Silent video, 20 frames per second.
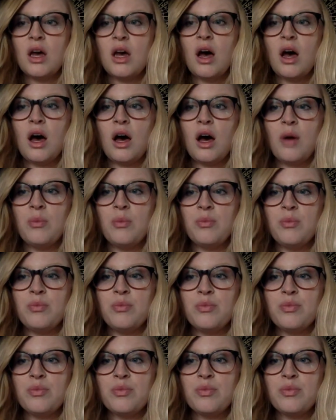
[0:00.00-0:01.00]

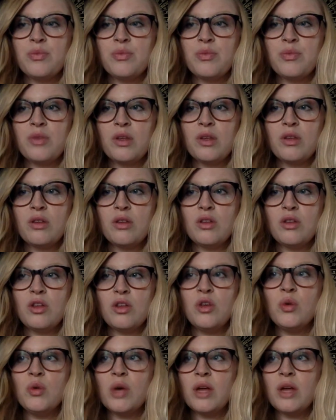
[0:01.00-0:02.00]

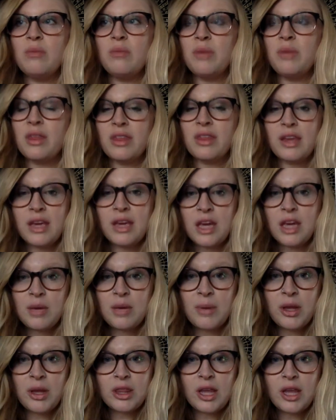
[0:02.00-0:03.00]
you can be thinking
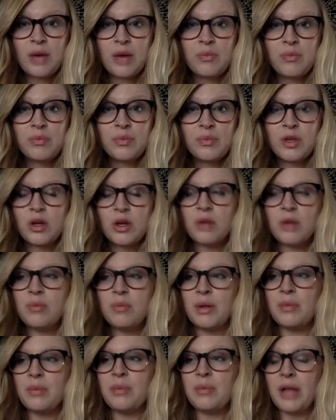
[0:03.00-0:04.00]
about them, you can
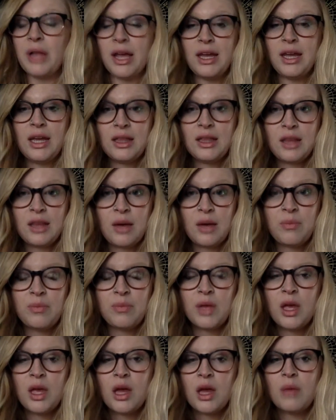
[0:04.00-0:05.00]
be planning
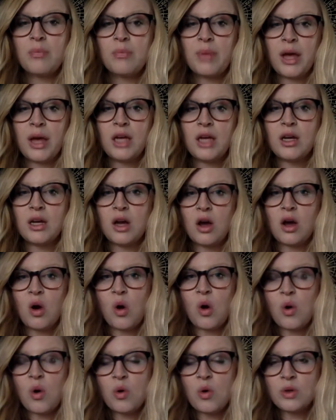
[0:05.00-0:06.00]
them, but
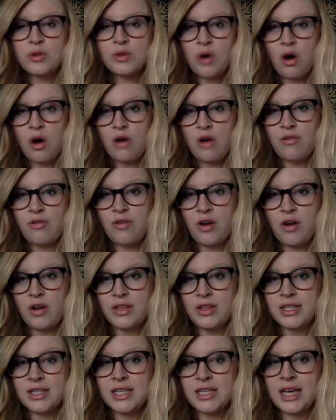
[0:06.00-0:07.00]
hold off
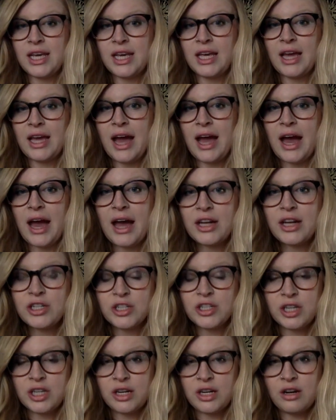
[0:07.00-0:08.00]
on the taking
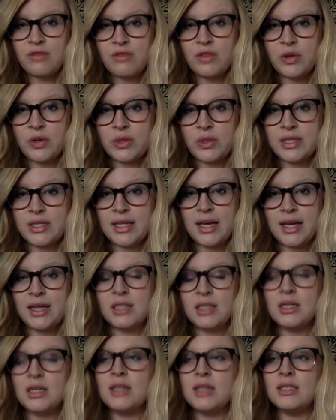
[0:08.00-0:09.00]
action of those
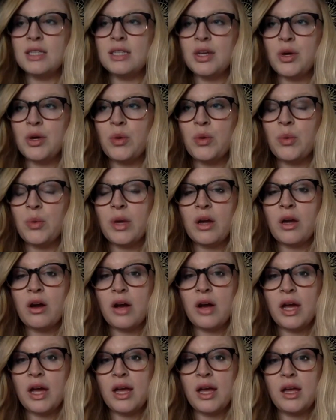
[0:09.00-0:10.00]
things until we
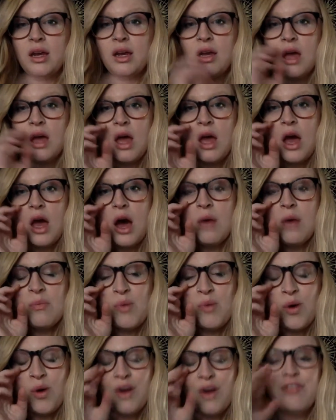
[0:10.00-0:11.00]
are in a
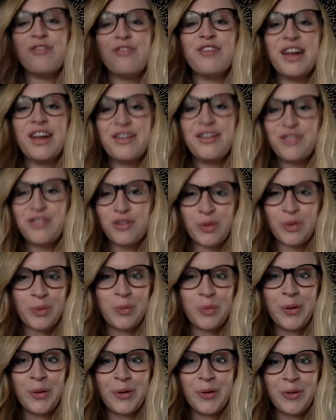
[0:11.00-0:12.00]
more
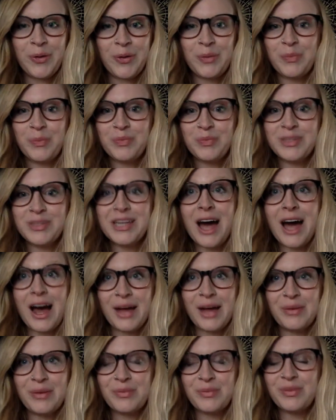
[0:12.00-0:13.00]
favorable
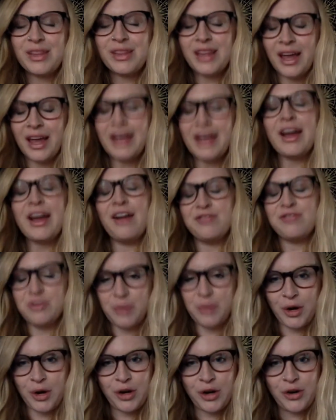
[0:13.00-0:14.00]
time, like after
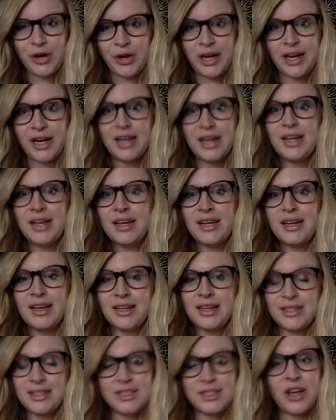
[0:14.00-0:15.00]
Mercury
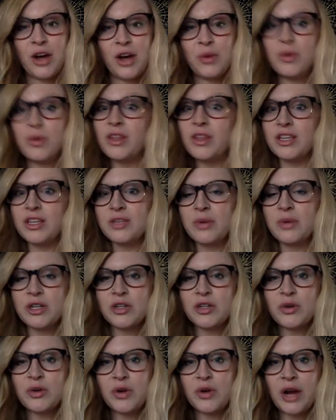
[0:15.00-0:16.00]
is done with its
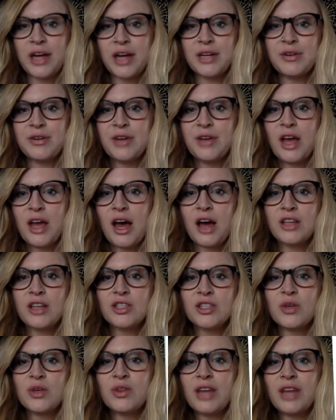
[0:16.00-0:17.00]
retrograde.
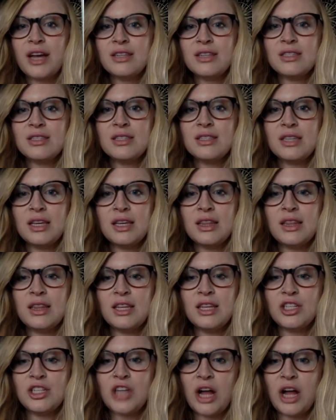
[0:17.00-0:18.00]
So that's in
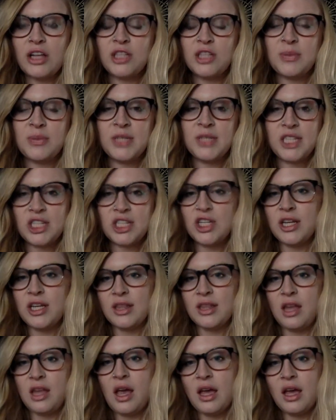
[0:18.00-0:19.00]
the challenge
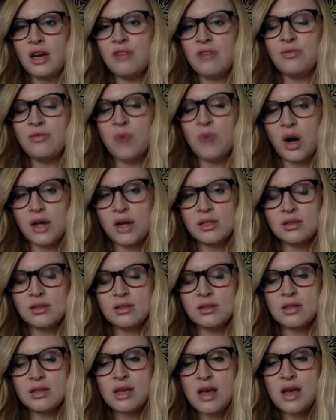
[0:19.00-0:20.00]
position, the Eight of
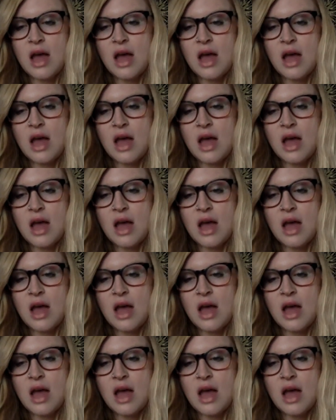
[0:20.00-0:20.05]
Wands,